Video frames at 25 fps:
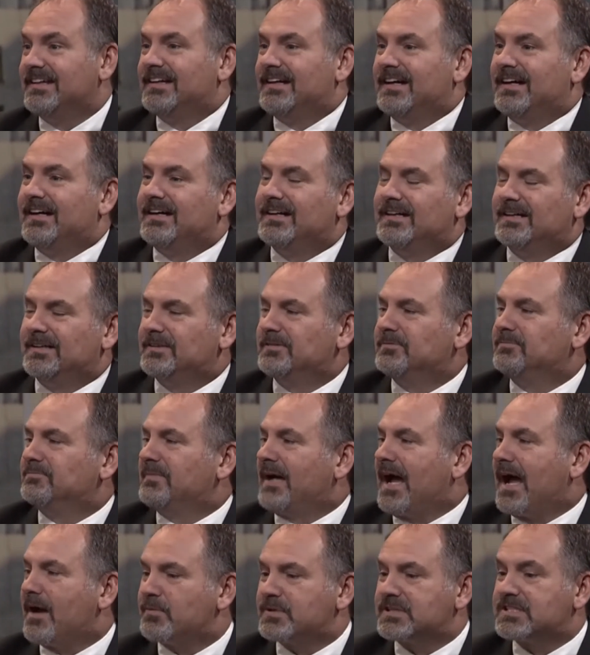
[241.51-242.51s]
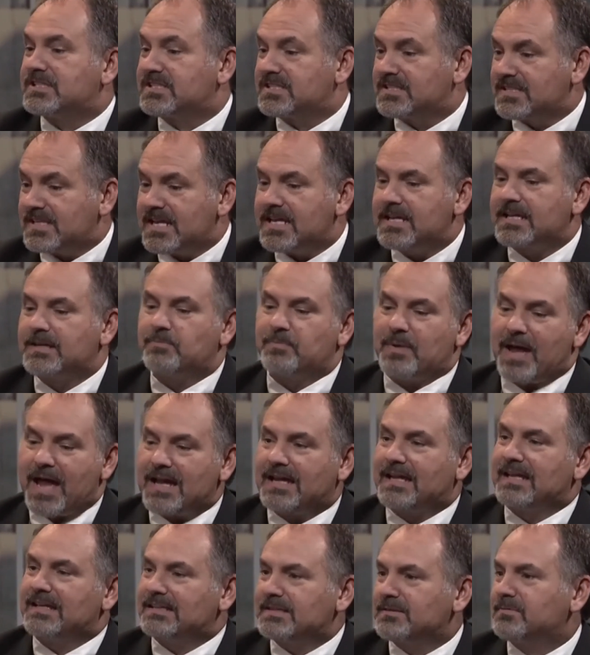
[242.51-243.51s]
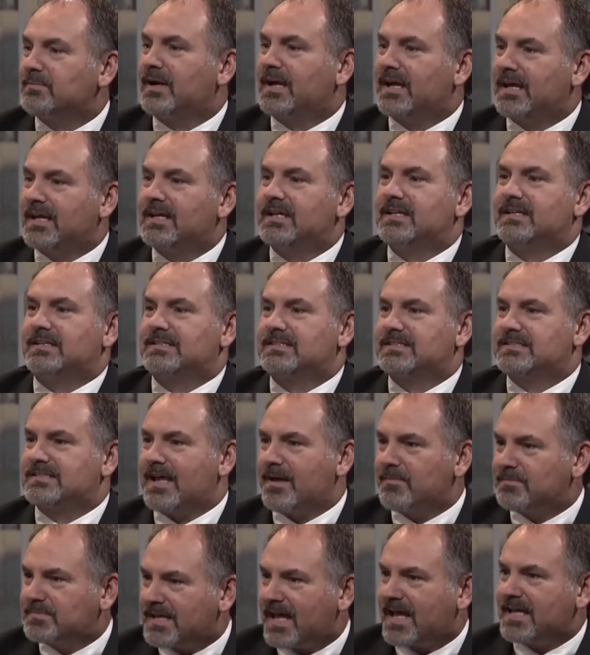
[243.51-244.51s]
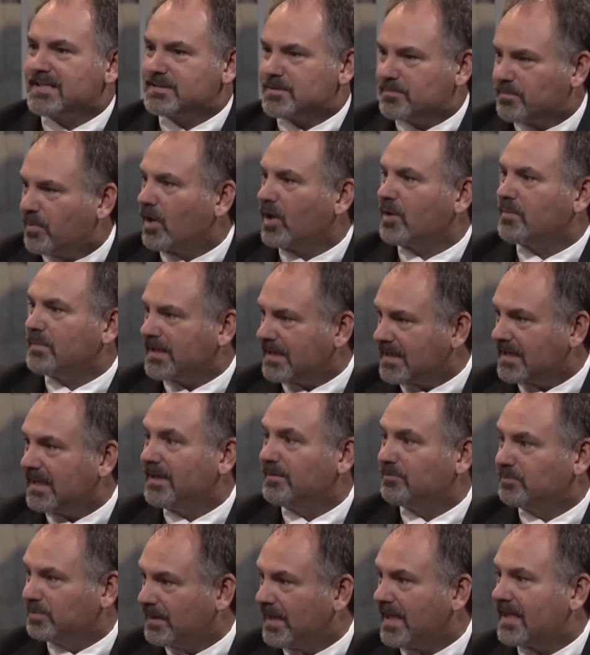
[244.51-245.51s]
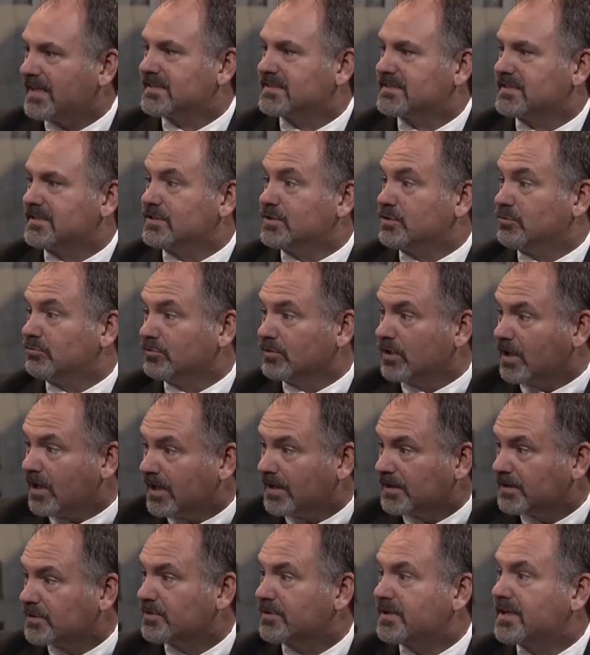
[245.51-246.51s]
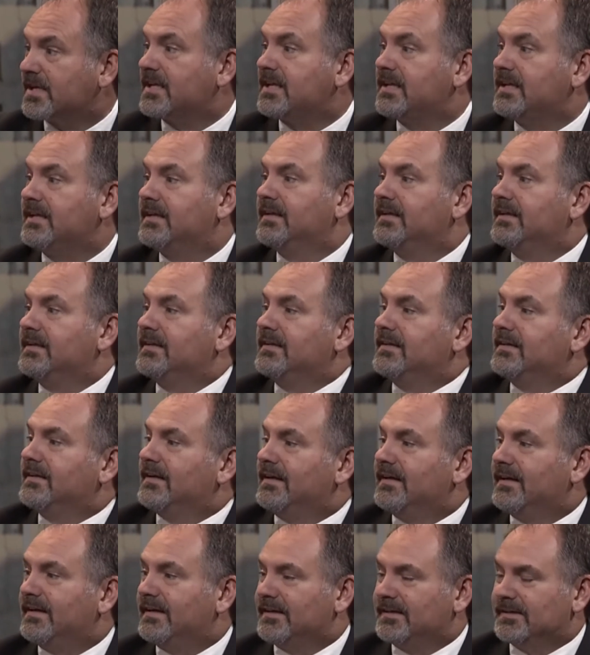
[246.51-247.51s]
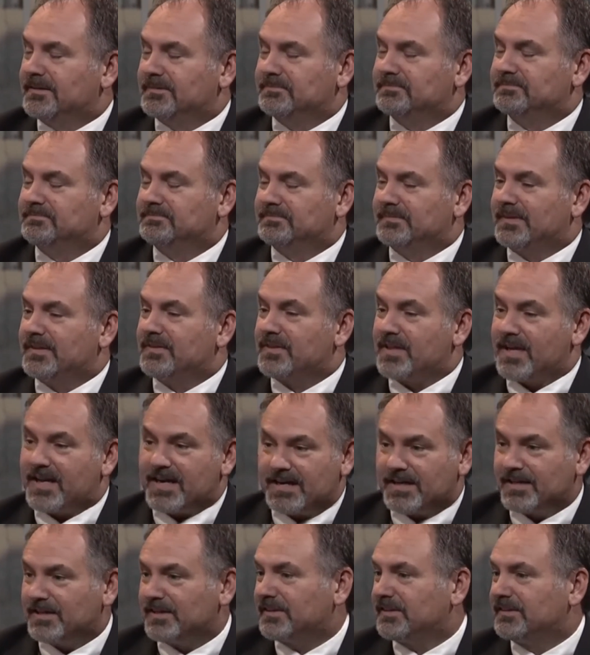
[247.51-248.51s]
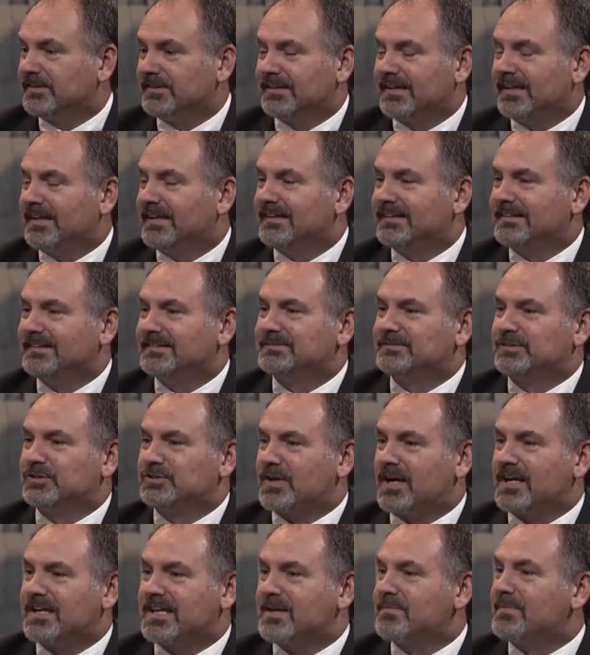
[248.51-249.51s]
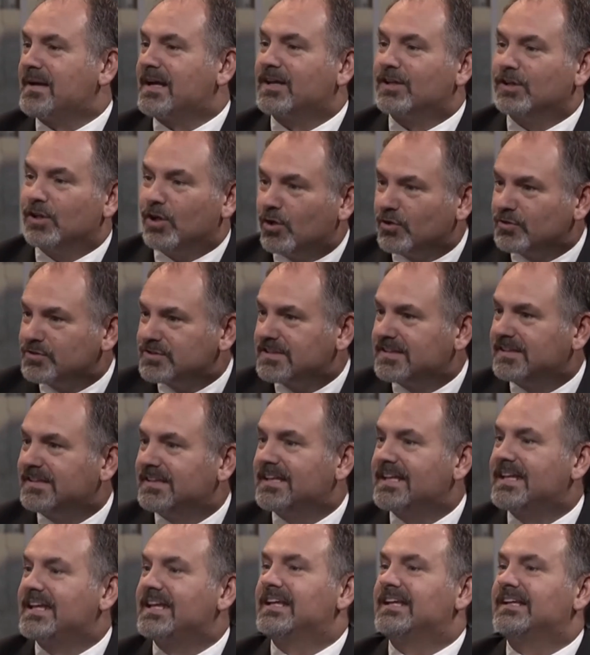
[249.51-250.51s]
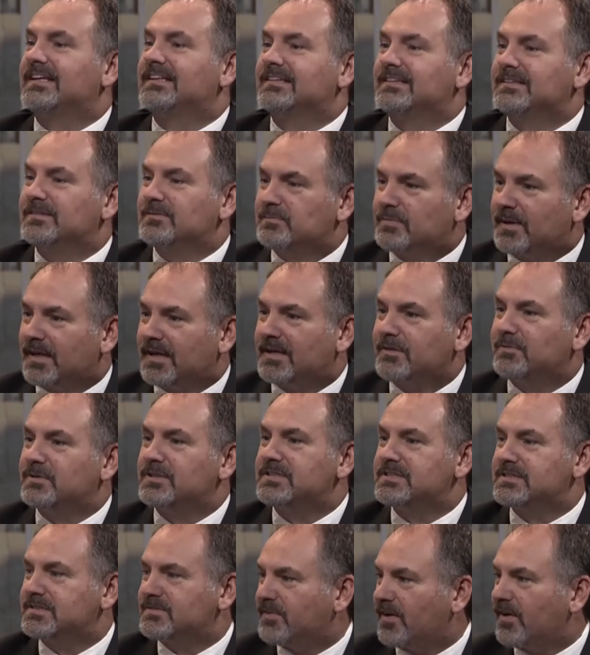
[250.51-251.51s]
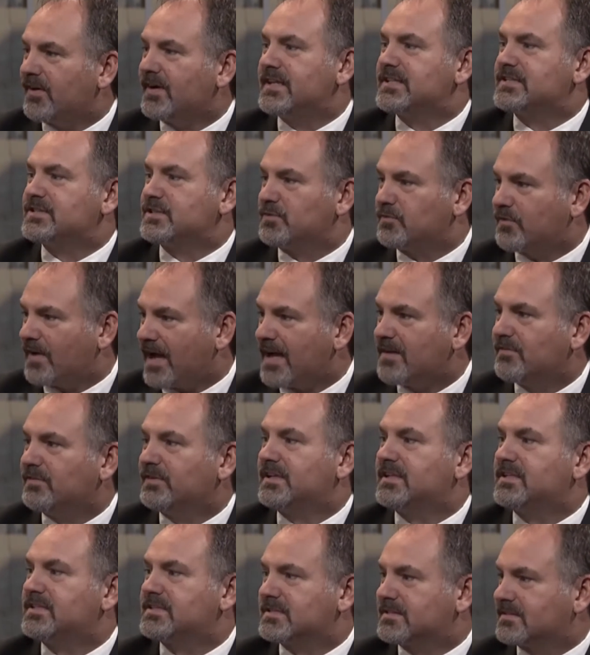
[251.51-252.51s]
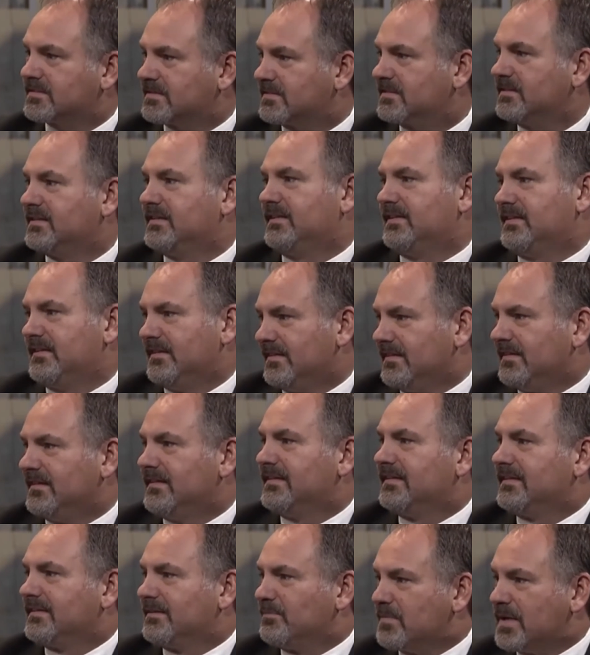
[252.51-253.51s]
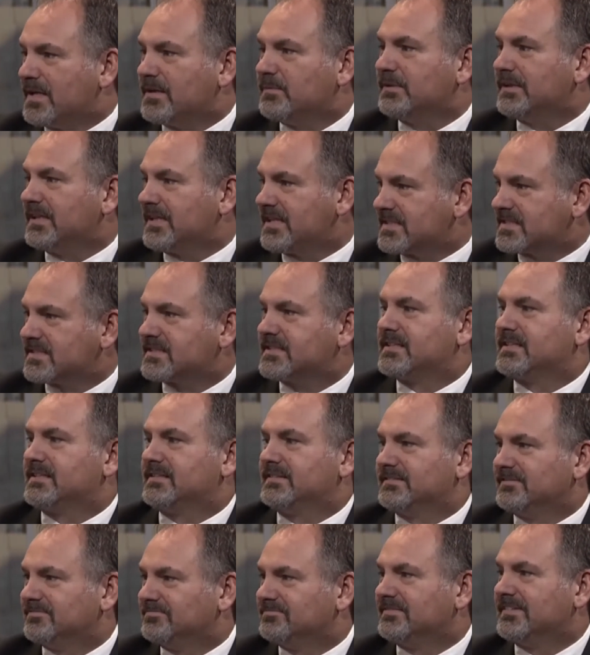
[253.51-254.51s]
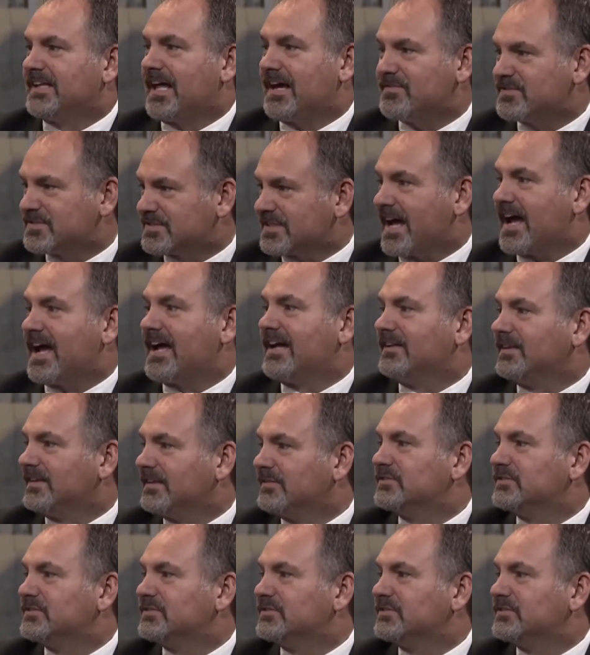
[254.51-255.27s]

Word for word: Um, I would sneak back into my stepdad's apartment complex and do laundry um, there uh, to try to keep my clothes clean. But it was very survivalist, minimalist lifestyle.